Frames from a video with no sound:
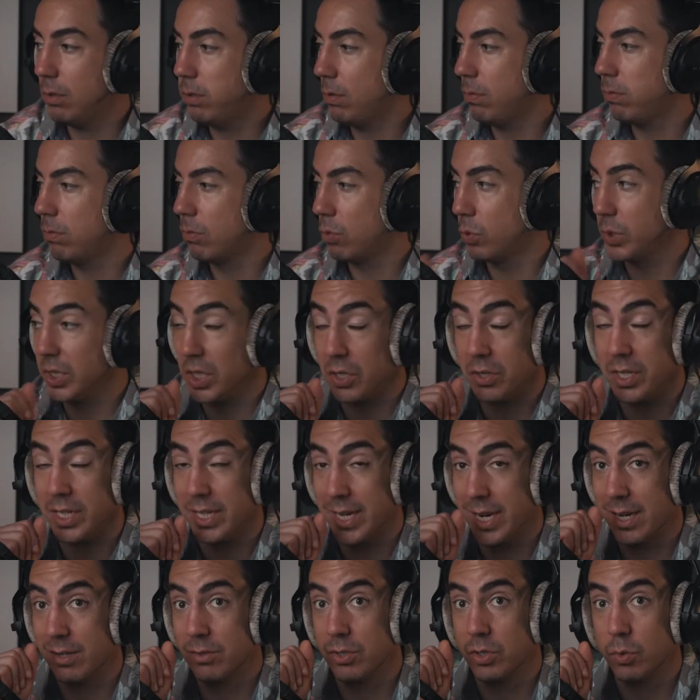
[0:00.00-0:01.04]
will you
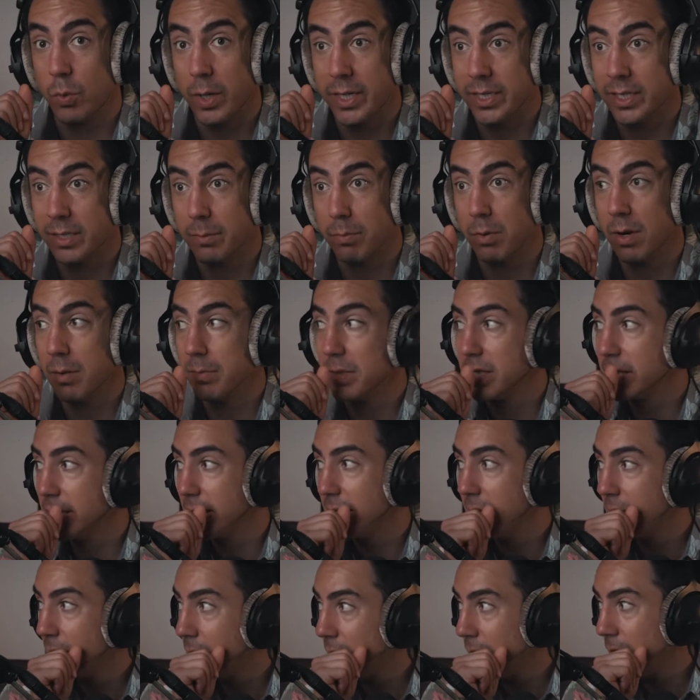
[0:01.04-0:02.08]
denounce white supremacy?
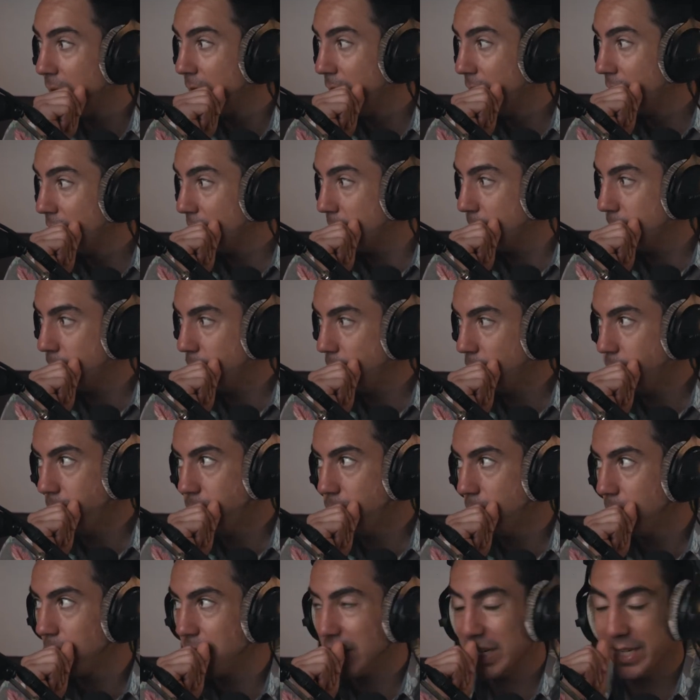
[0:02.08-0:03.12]

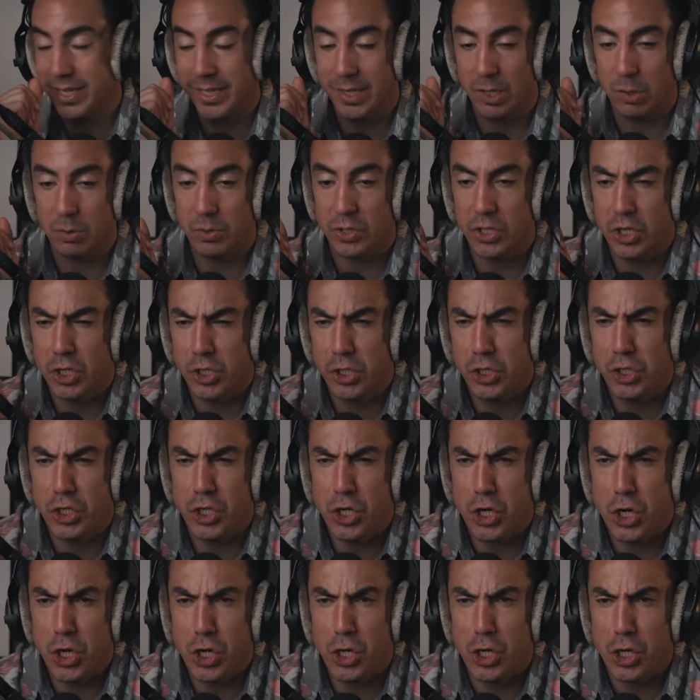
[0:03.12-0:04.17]
And he goes,
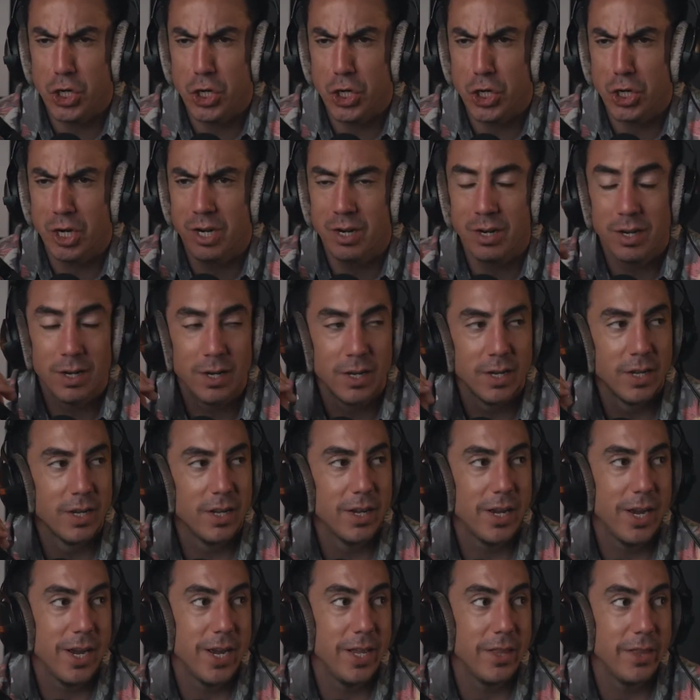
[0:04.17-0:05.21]
sure.
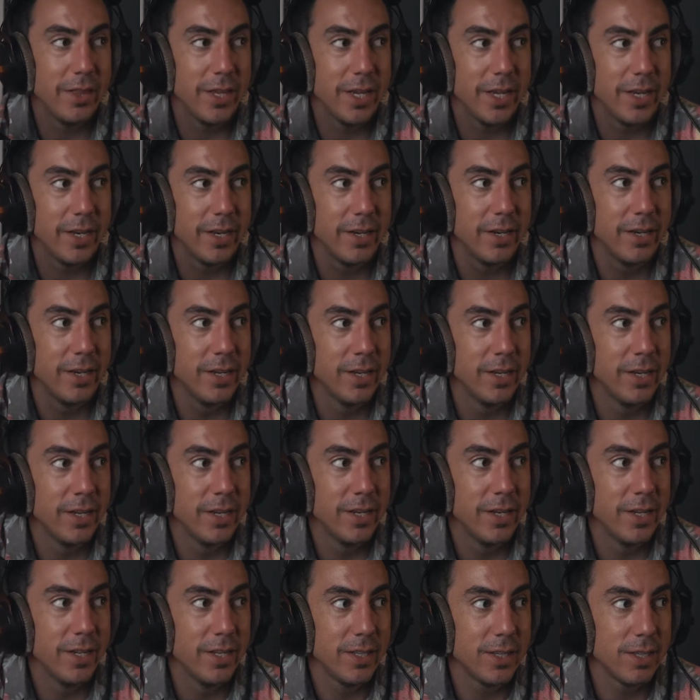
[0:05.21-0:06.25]
And then
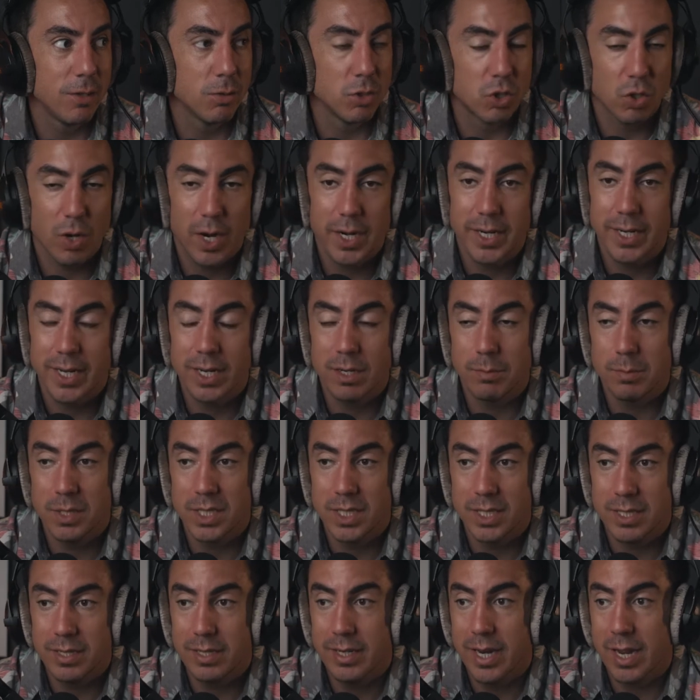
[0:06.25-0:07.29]
they were trying to get him to
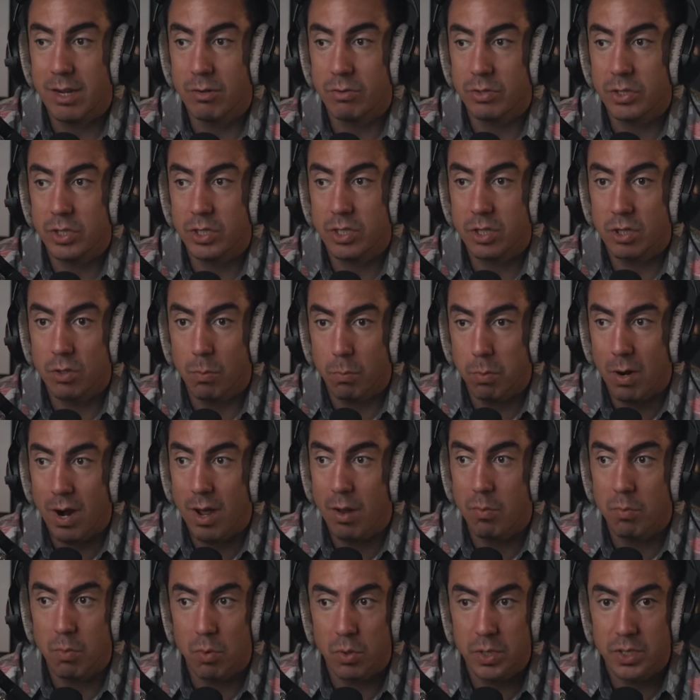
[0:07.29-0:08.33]
denounce the
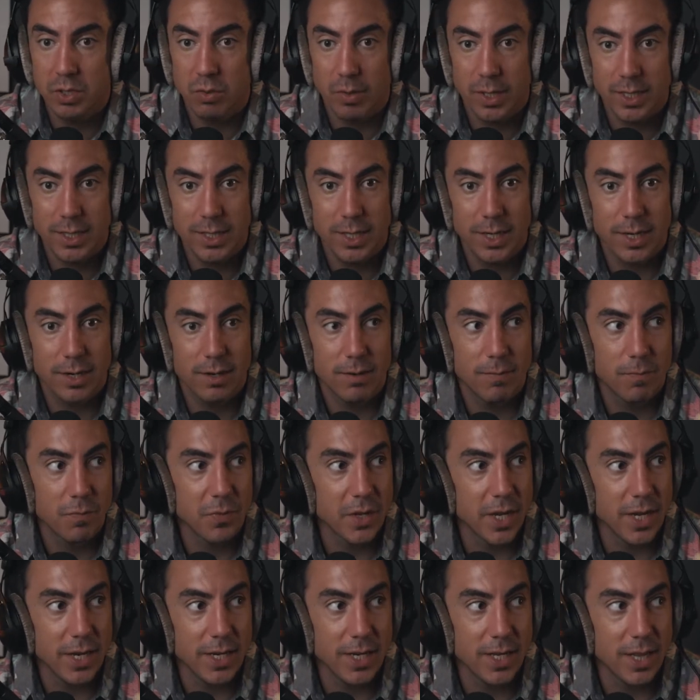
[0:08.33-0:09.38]
Proud Boys right there.
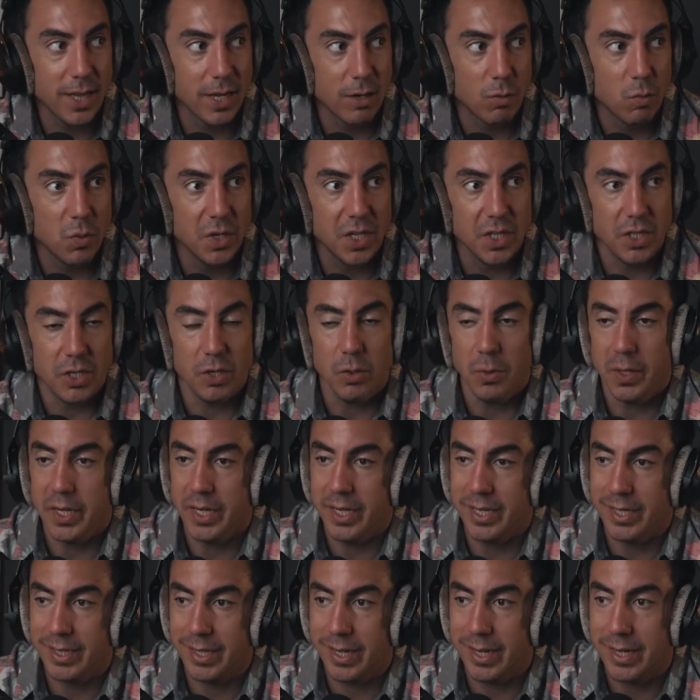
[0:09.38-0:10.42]
And he like wouldn't do it.
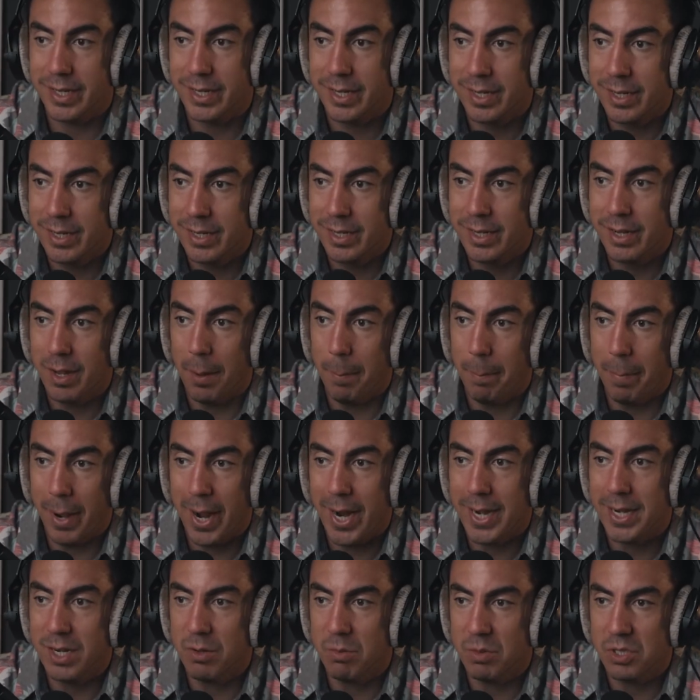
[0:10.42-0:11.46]
And like
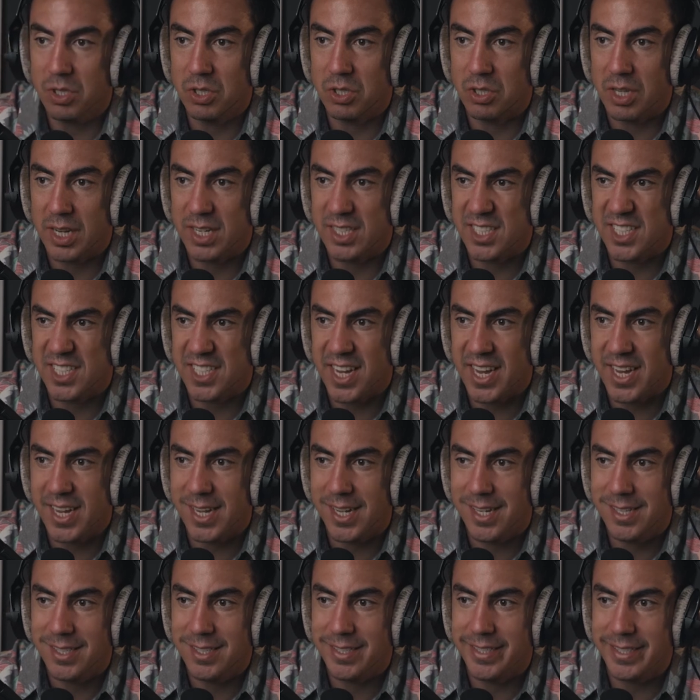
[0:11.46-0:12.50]
Biden was just like, say
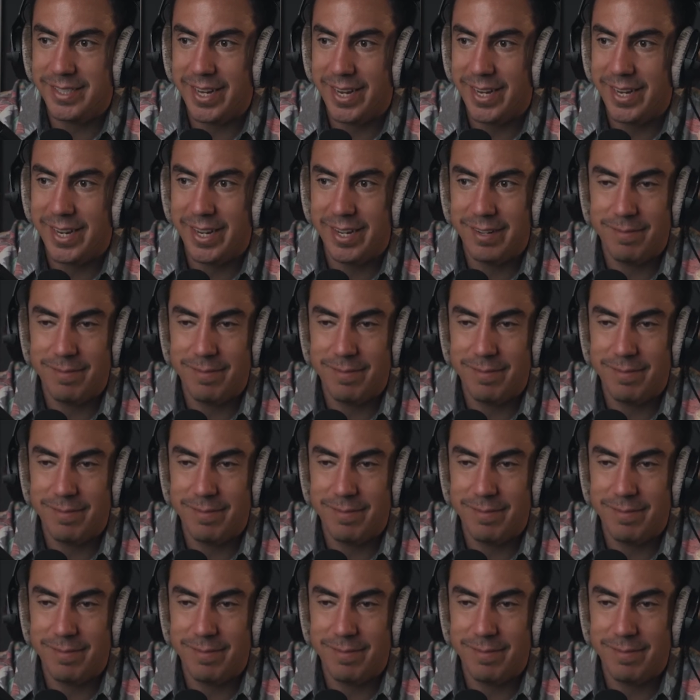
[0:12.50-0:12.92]
it.